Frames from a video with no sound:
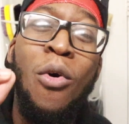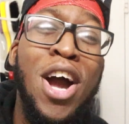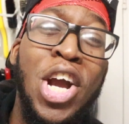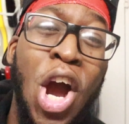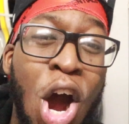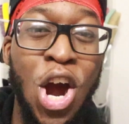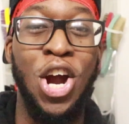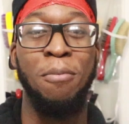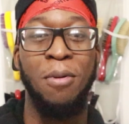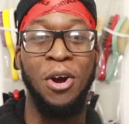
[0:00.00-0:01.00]
one
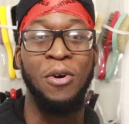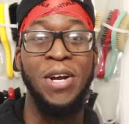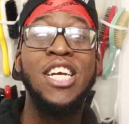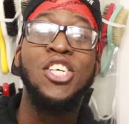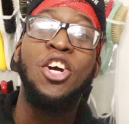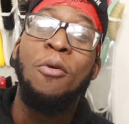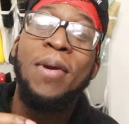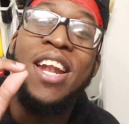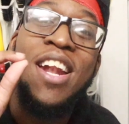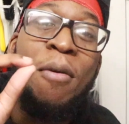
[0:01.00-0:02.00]
guard, bro. He showed
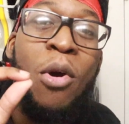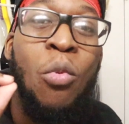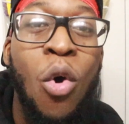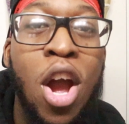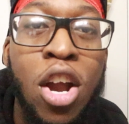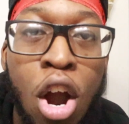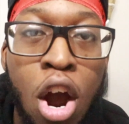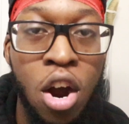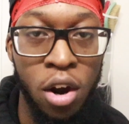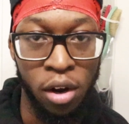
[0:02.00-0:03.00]
me a number one
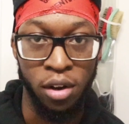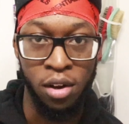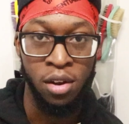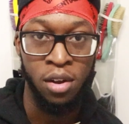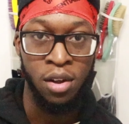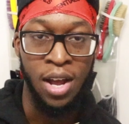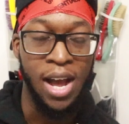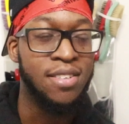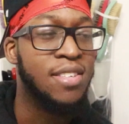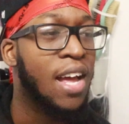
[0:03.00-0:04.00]
guard.
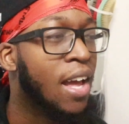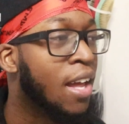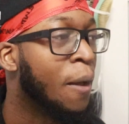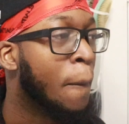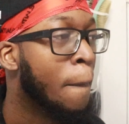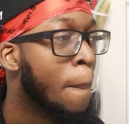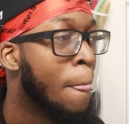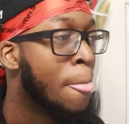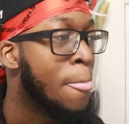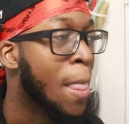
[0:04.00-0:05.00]
I said
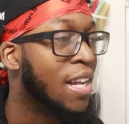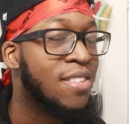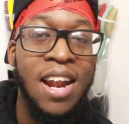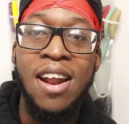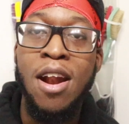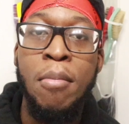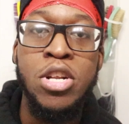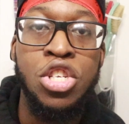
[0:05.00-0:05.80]
a number